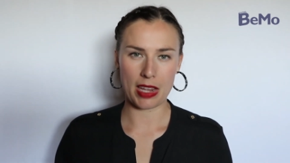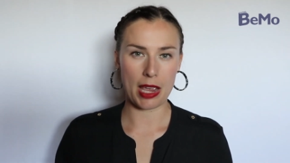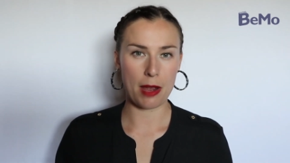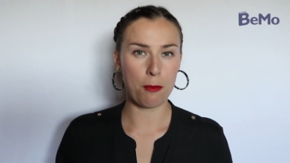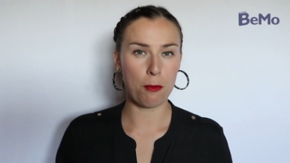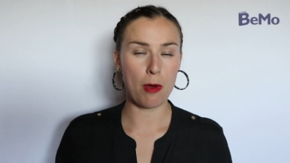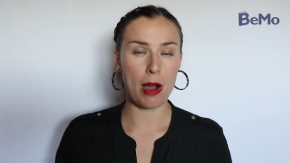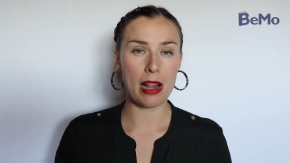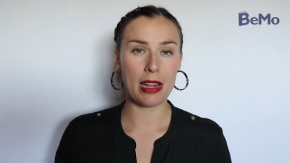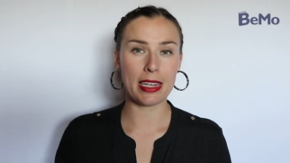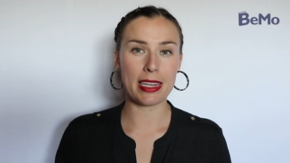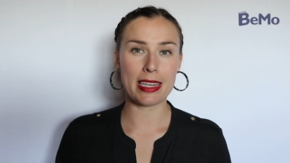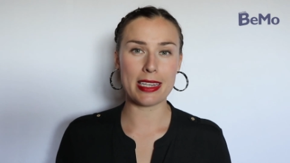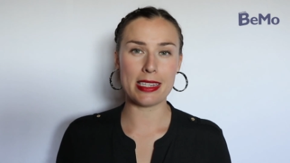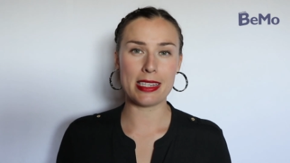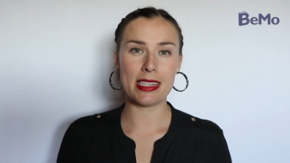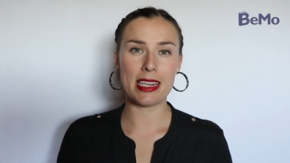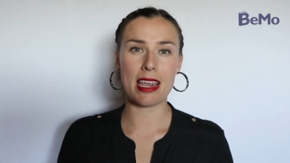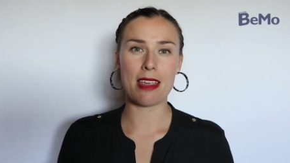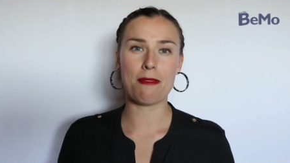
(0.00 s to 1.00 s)
And while it
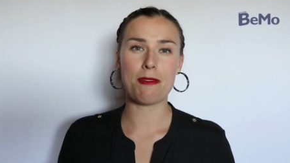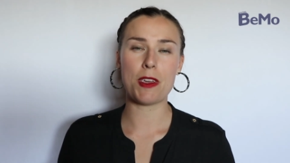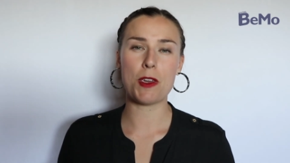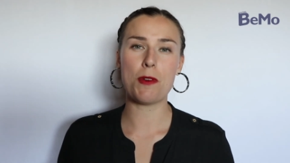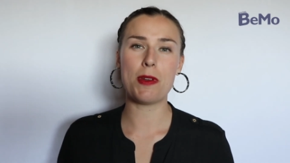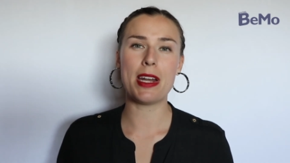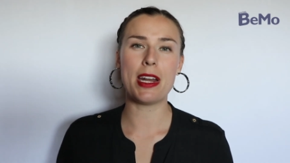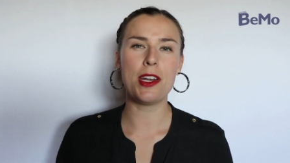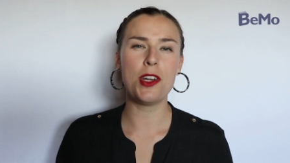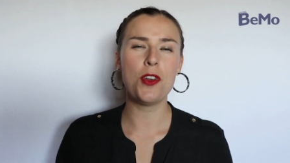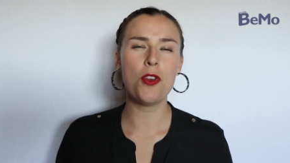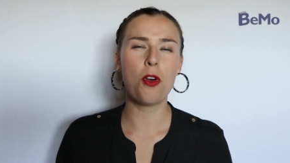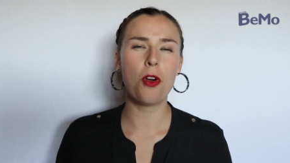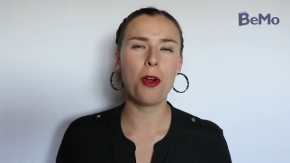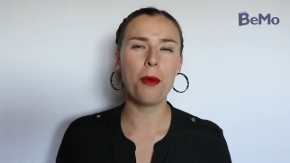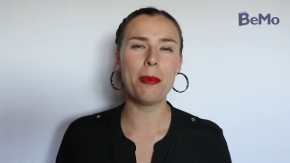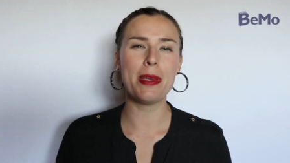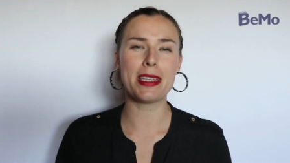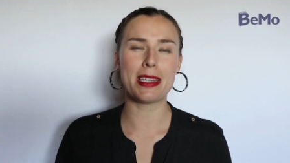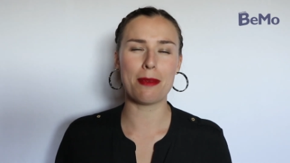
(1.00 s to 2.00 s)
can save you an
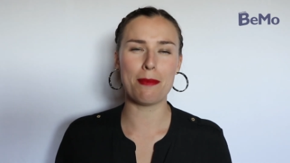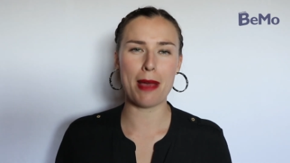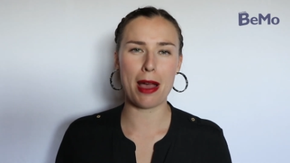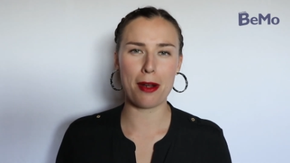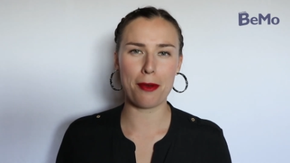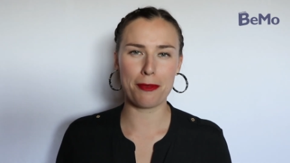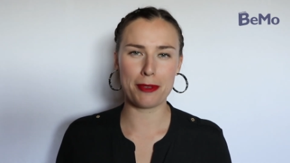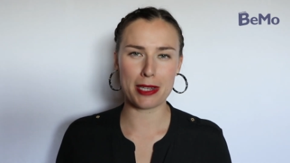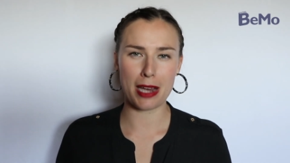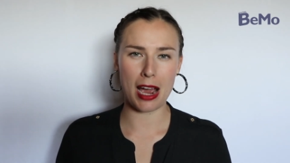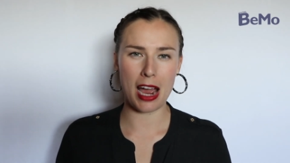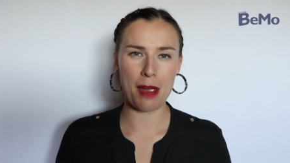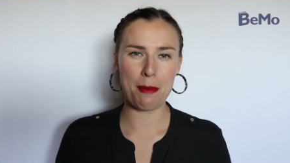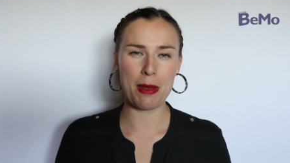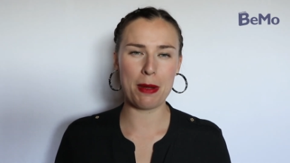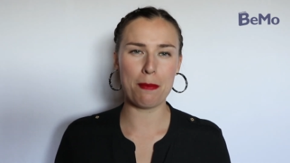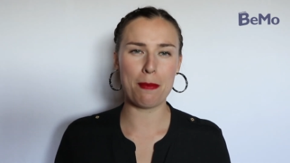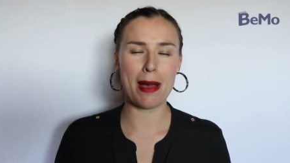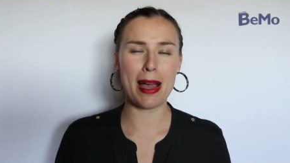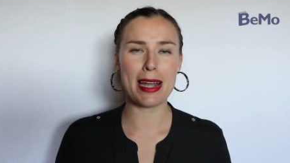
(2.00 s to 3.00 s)
enormous amount of time
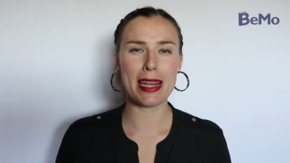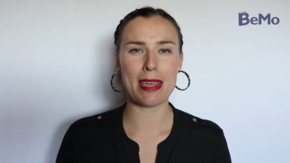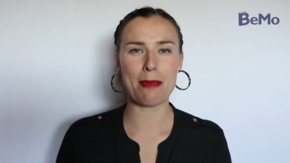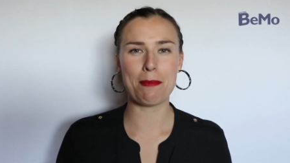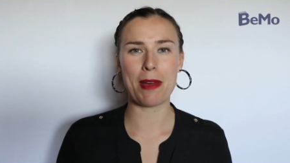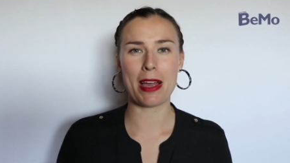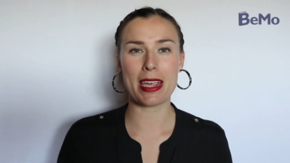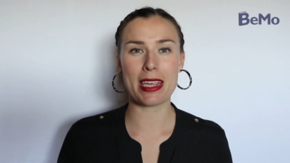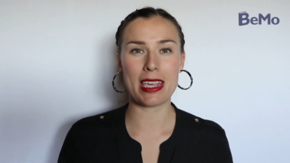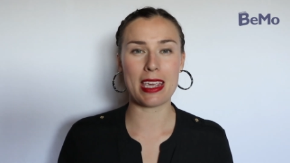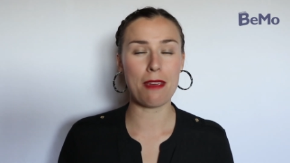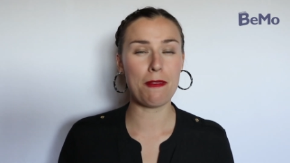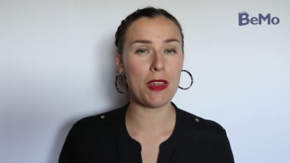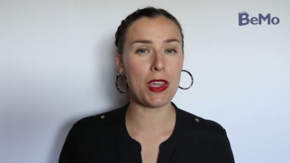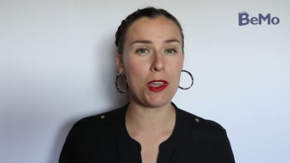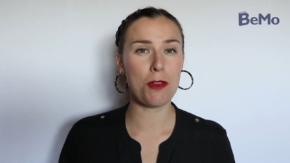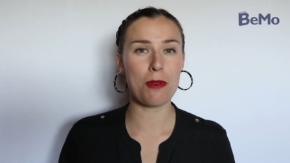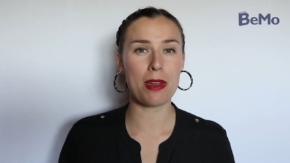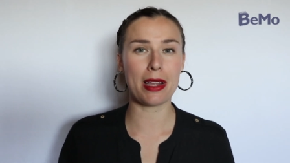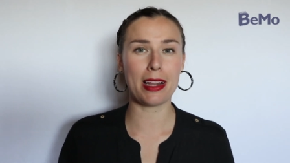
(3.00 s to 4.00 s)
and money by
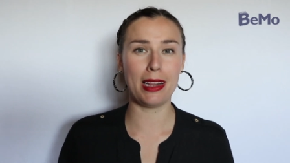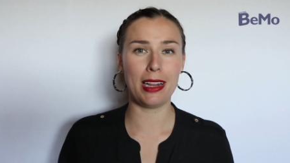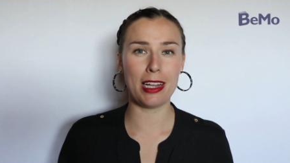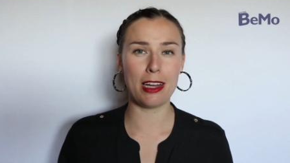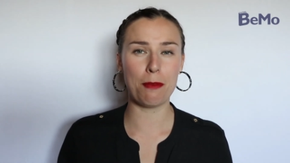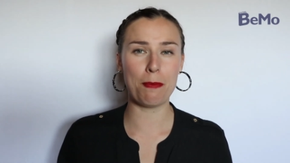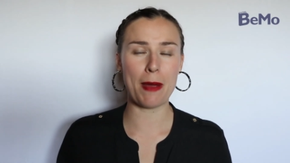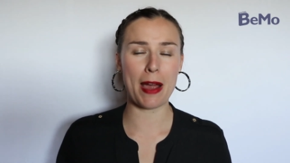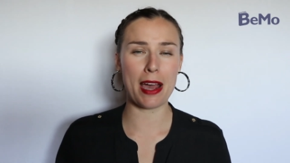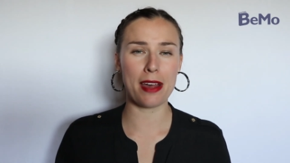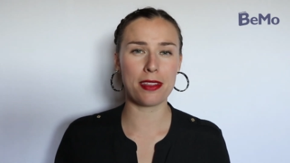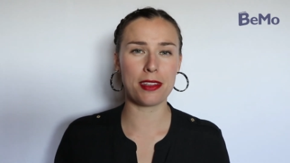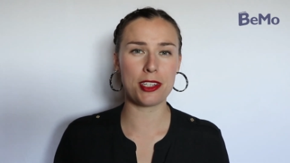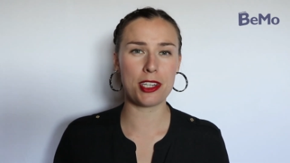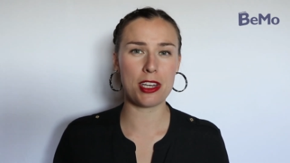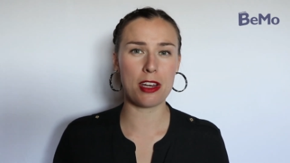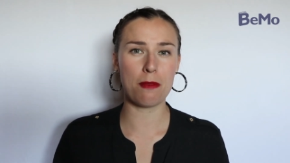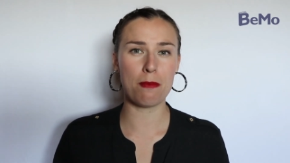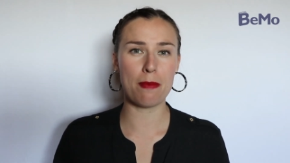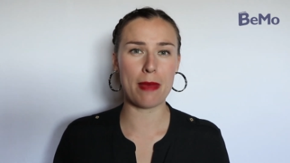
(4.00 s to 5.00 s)
giving you a clear path
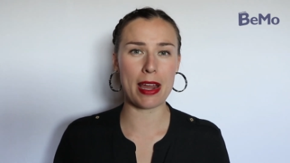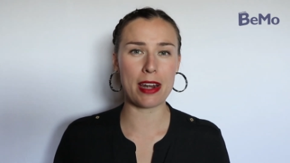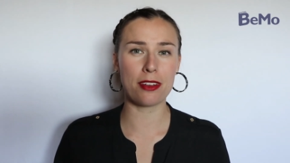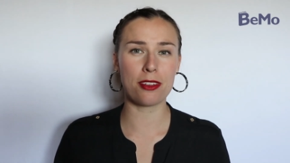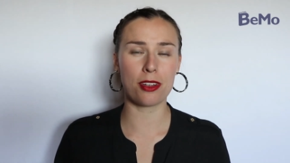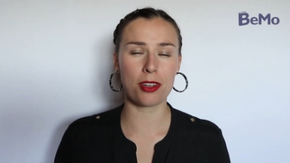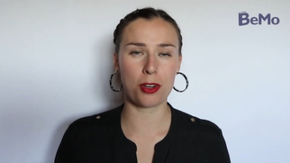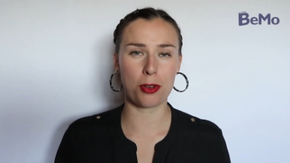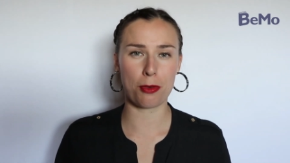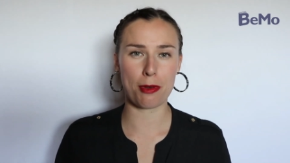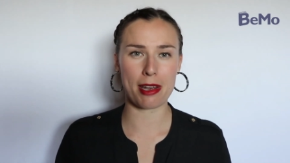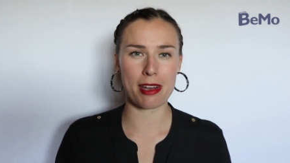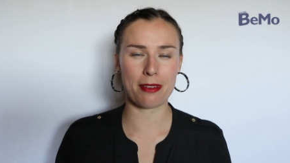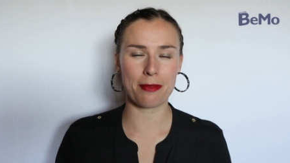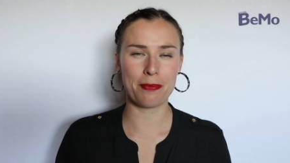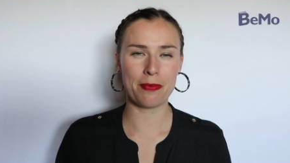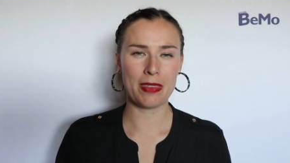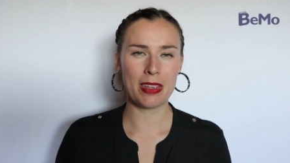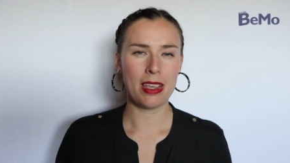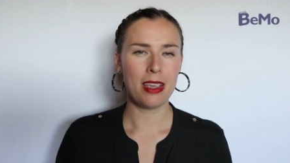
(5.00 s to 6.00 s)
to your medical
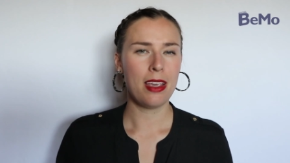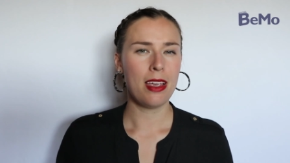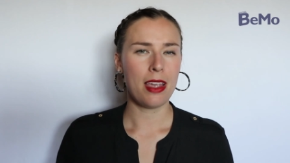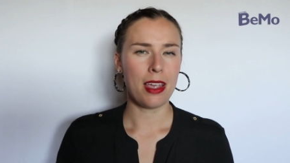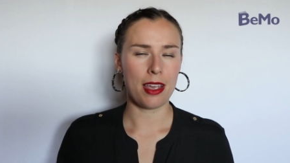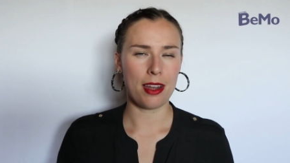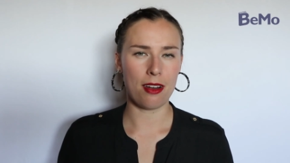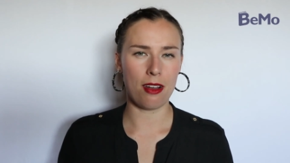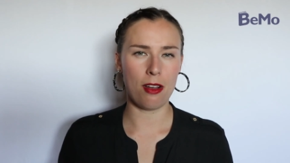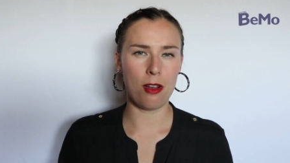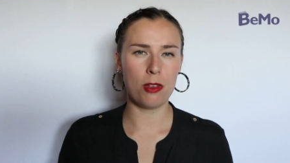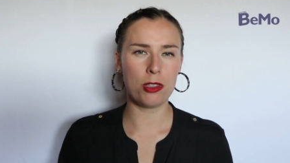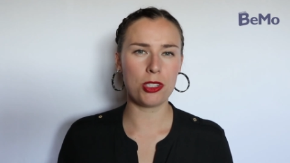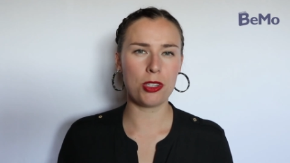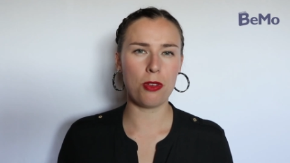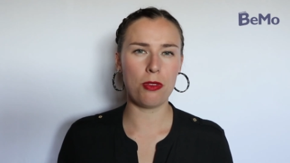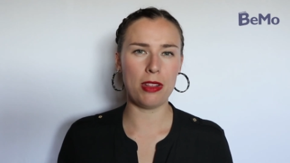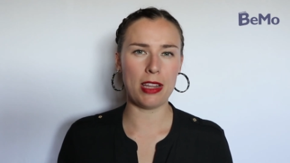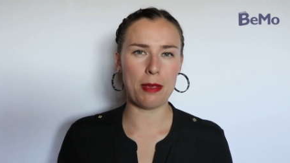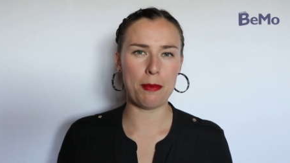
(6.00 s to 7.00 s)
career, it
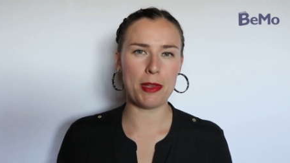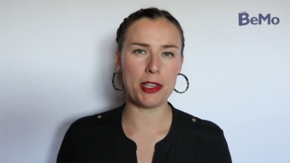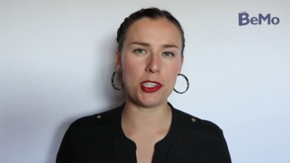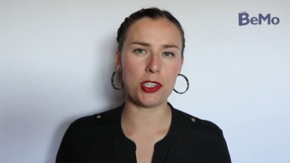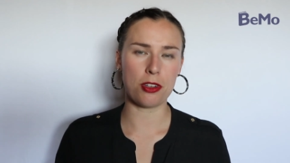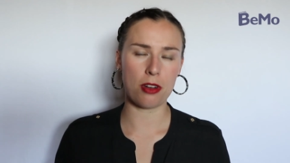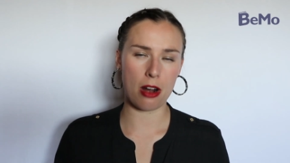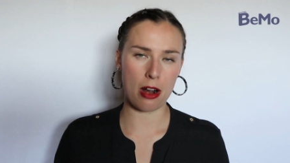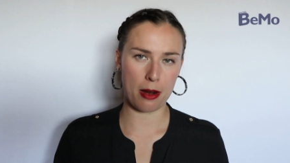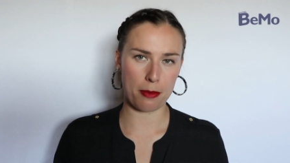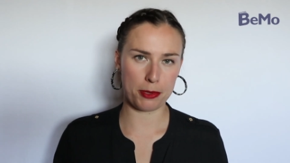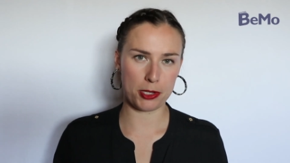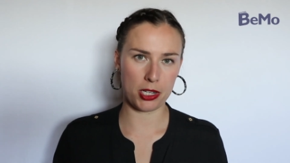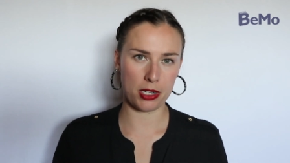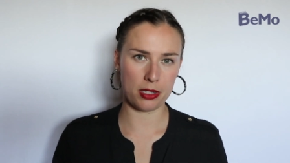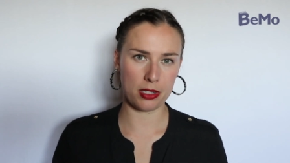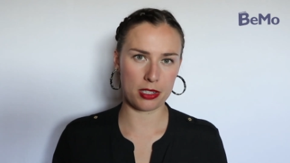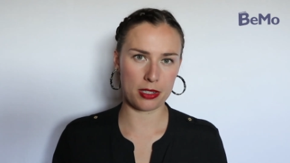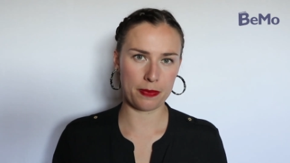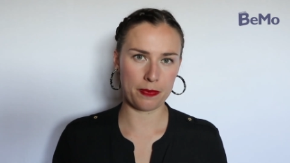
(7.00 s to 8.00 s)
also limits your
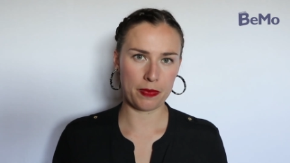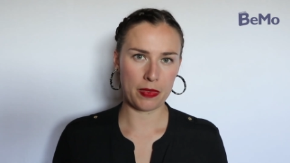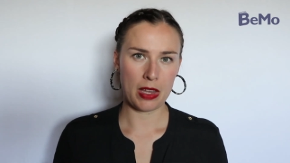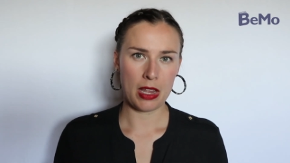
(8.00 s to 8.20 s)
options.